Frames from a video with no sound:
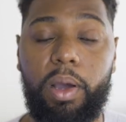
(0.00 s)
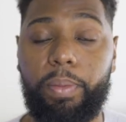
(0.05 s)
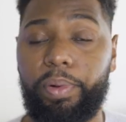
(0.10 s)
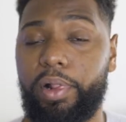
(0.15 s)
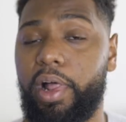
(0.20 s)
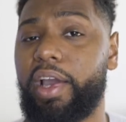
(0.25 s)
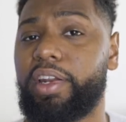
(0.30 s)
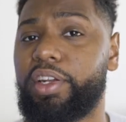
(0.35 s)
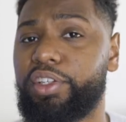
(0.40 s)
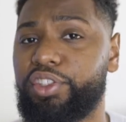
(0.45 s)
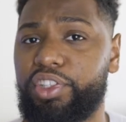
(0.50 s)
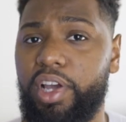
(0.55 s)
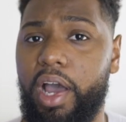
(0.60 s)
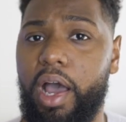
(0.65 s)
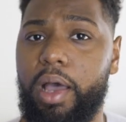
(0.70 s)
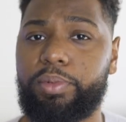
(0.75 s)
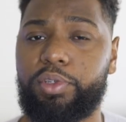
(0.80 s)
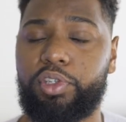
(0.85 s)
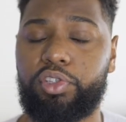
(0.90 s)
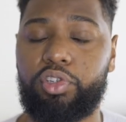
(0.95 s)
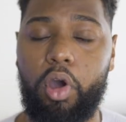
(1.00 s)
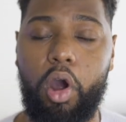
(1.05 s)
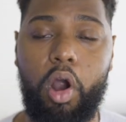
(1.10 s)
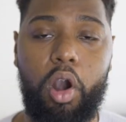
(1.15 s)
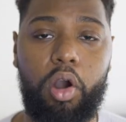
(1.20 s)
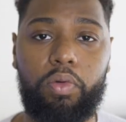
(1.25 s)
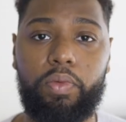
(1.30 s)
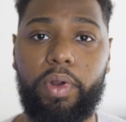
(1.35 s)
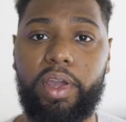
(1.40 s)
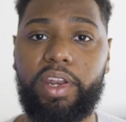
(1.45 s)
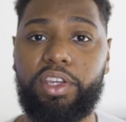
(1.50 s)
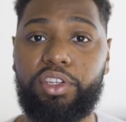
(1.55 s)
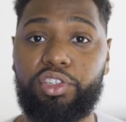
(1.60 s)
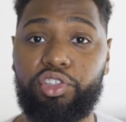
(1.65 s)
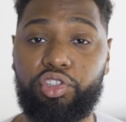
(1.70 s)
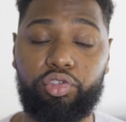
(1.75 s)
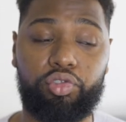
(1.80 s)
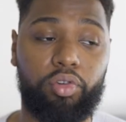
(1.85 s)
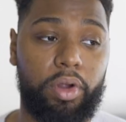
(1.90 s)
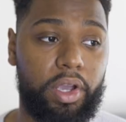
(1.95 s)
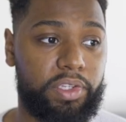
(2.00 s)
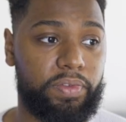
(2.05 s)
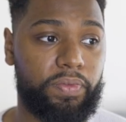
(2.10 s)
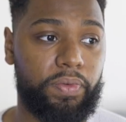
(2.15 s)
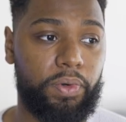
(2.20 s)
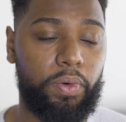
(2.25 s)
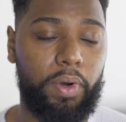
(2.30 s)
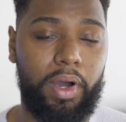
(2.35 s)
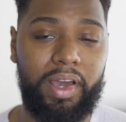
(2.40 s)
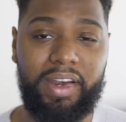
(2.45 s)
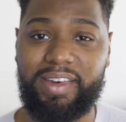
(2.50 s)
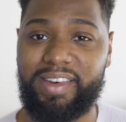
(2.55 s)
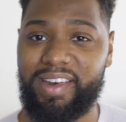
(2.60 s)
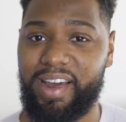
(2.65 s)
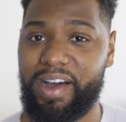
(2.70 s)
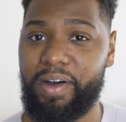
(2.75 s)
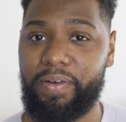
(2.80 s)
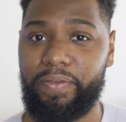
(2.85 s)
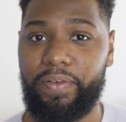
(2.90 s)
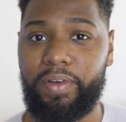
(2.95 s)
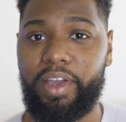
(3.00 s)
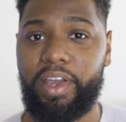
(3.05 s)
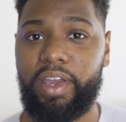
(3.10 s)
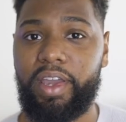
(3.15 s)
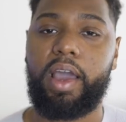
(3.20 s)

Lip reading: Applying to jobs is already stressful enough.